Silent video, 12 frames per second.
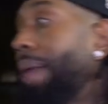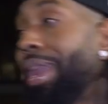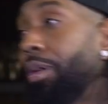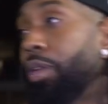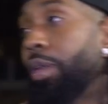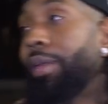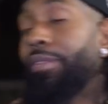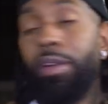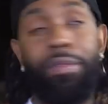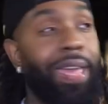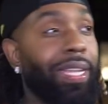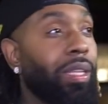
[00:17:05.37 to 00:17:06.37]
But I don't know that for a
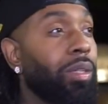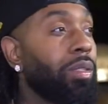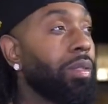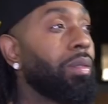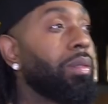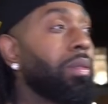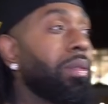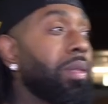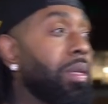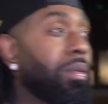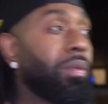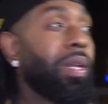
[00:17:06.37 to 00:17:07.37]
fact though, so you
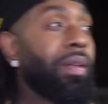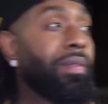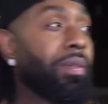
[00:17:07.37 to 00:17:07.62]
know, whatever.